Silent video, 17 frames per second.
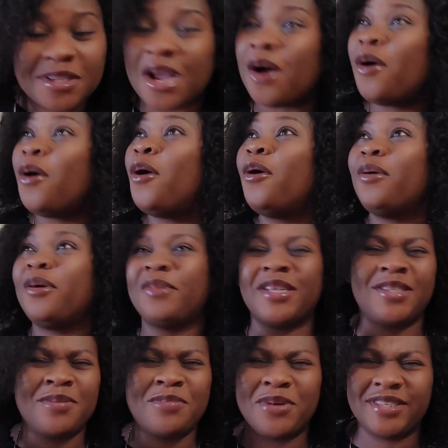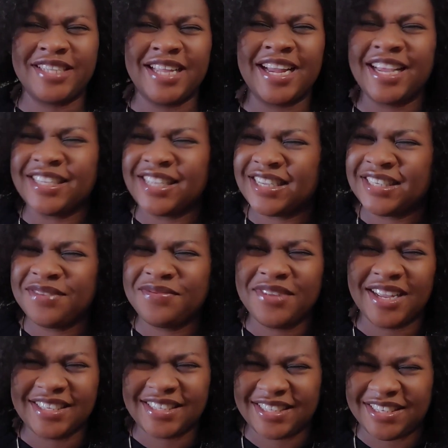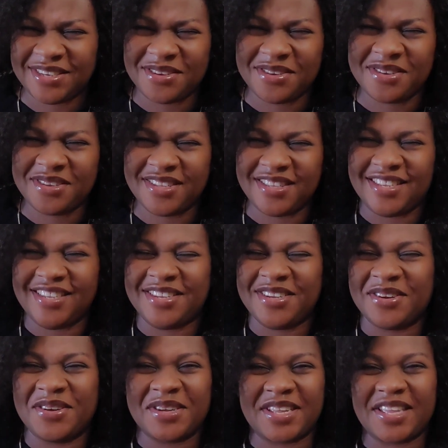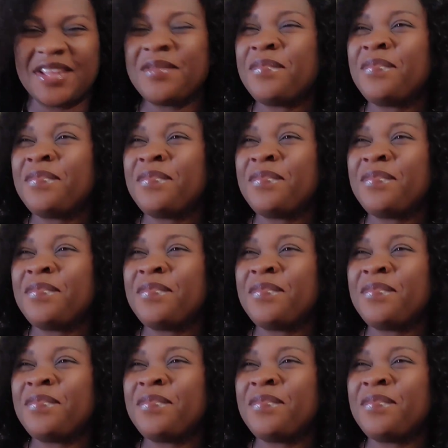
They are all, I say boys and girls, I see they are still young.